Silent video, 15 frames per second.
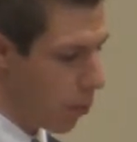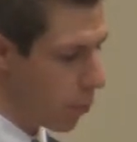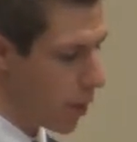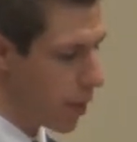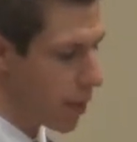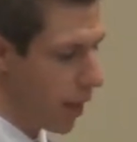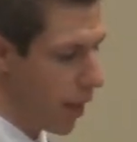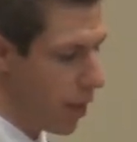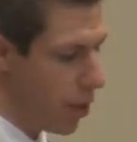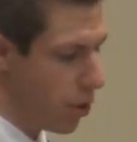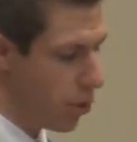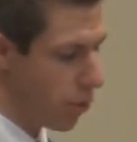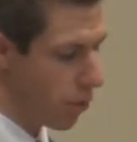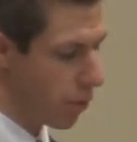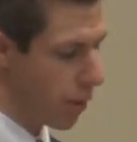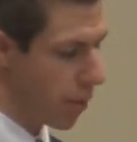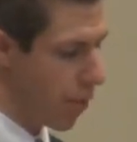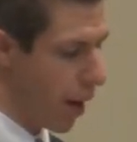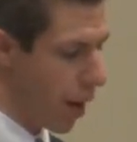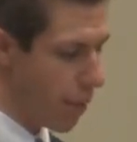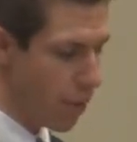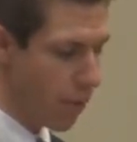We thank you from the
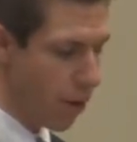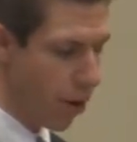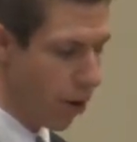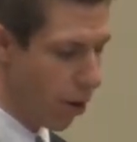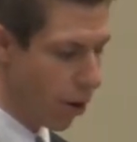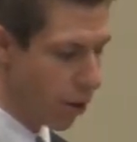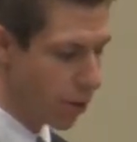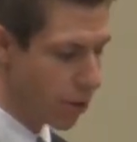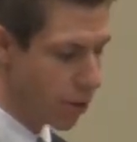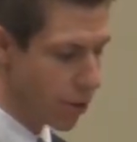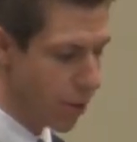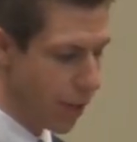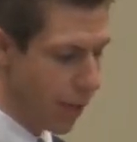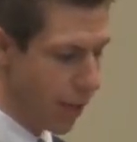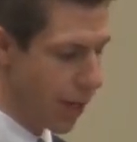bottom of our hearts,